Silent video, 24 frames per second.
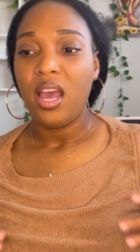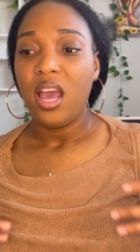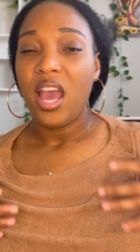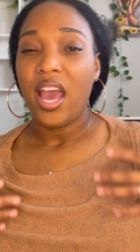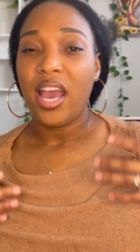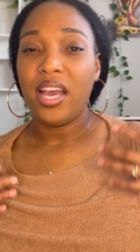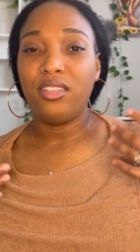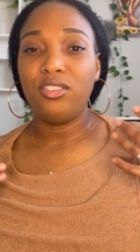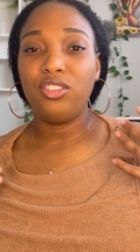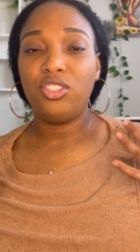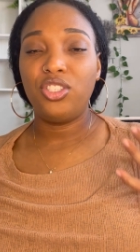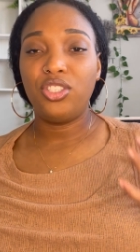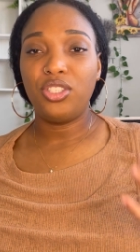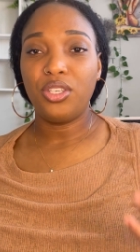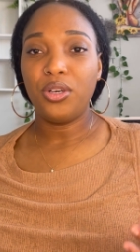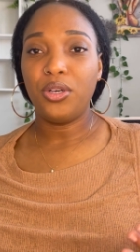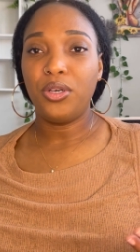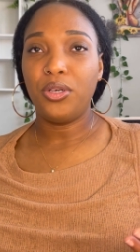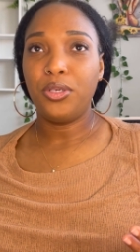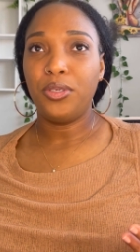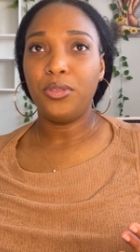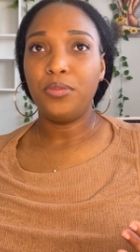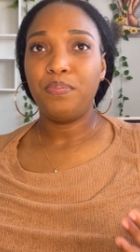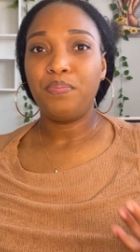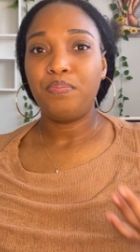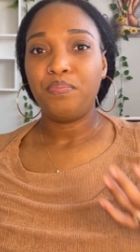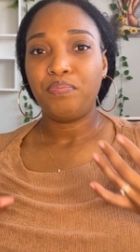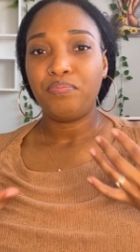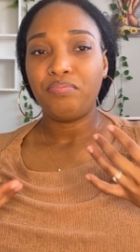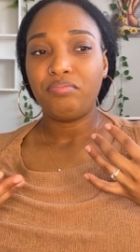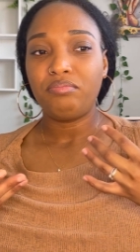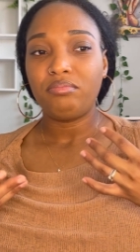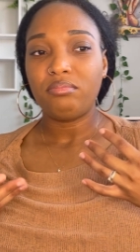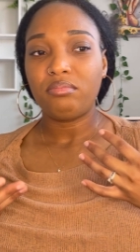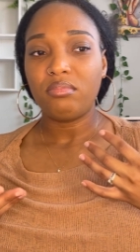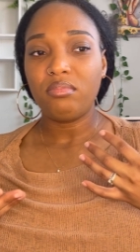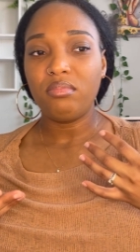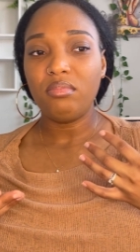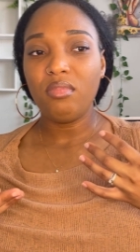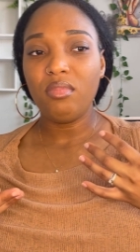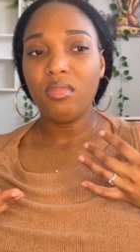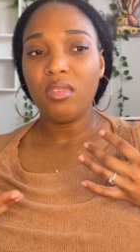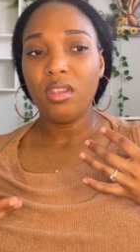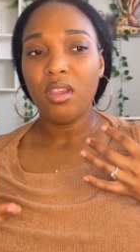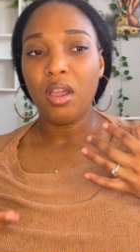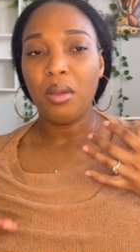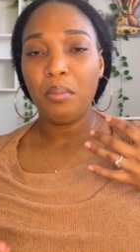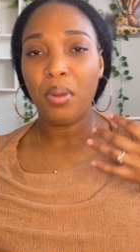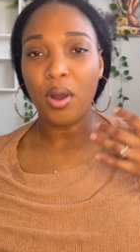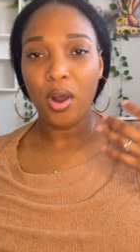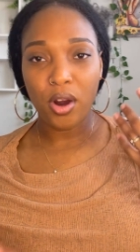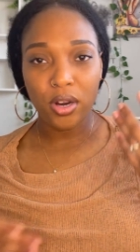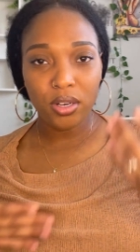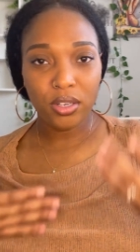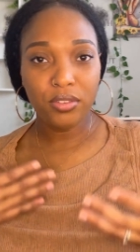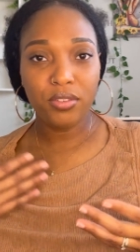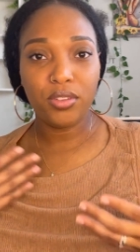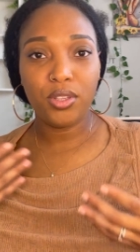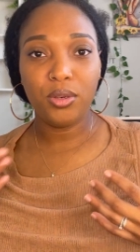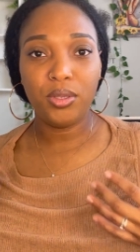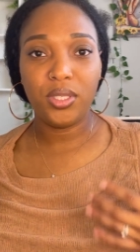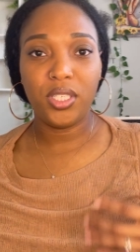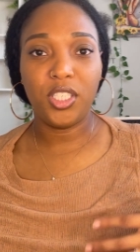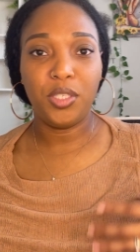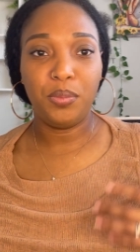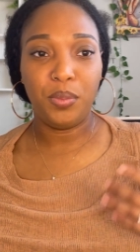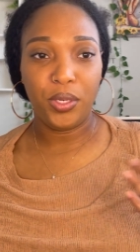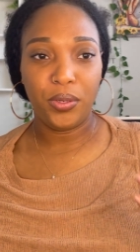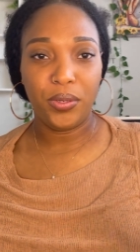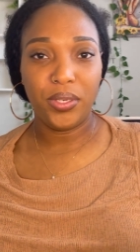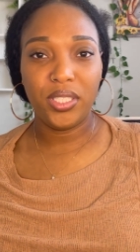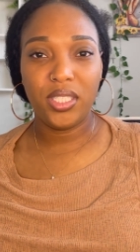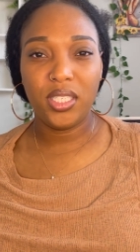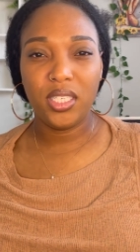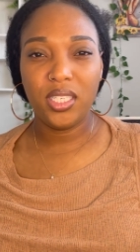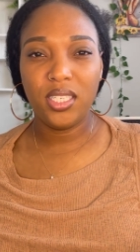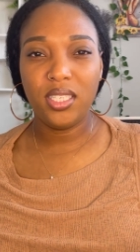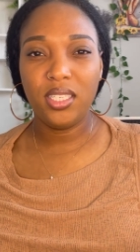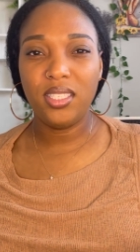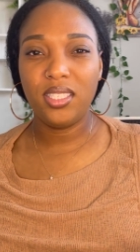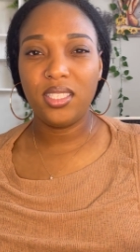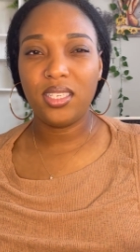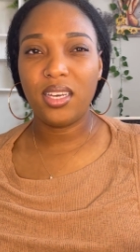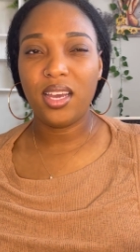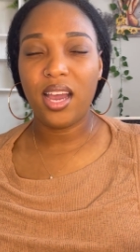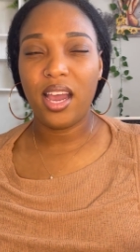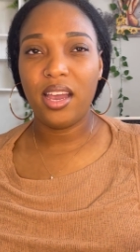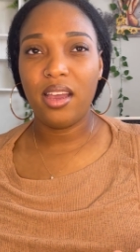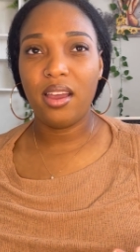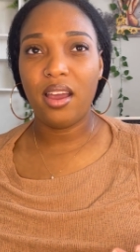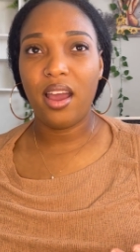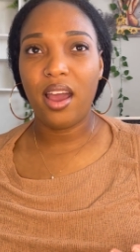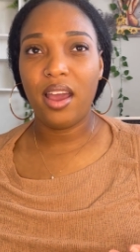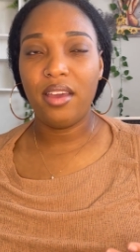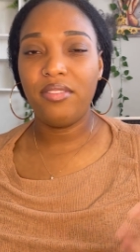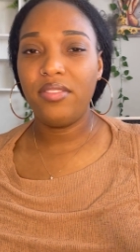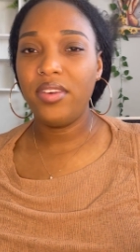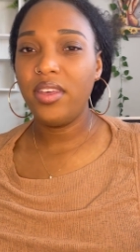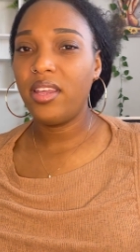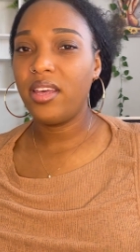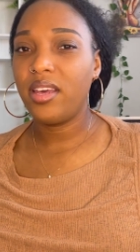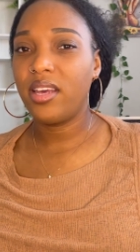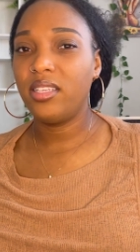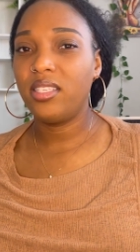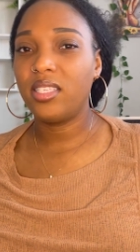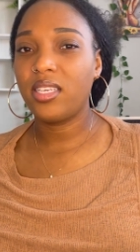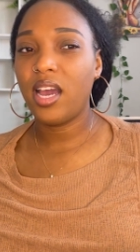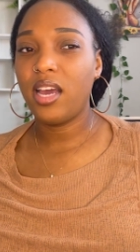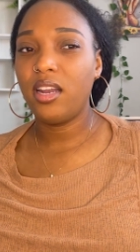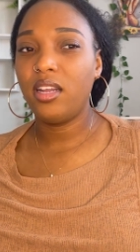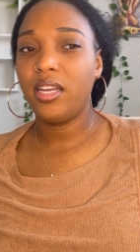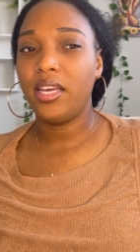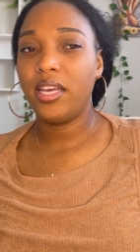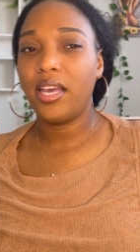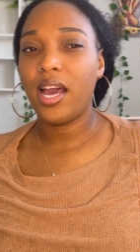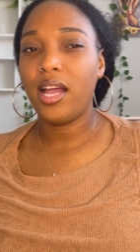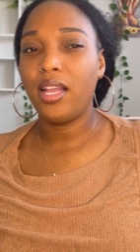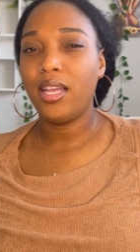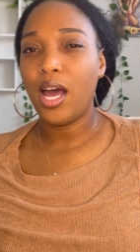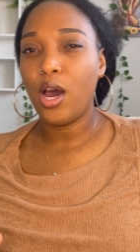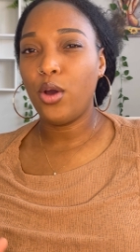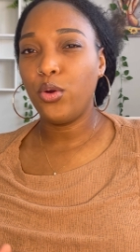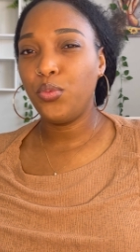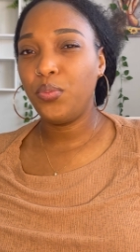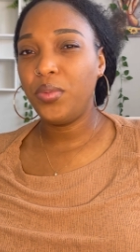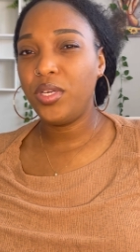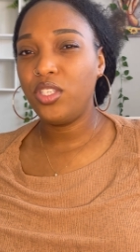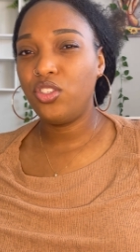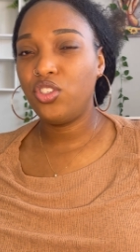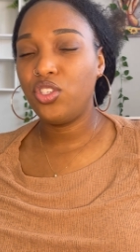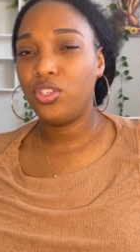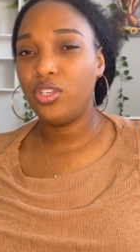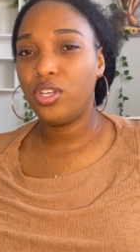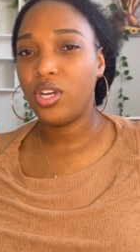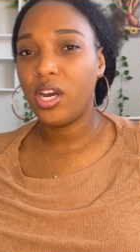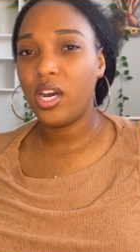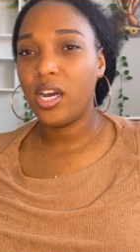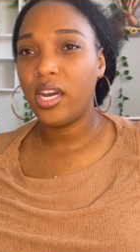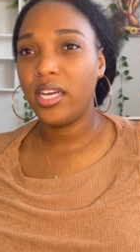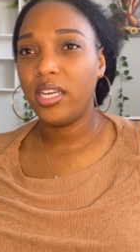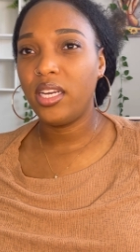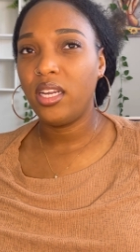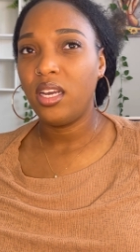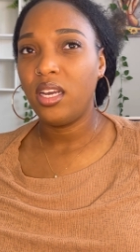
And so part of those experiences, I feel like it's kind of like allowed me to not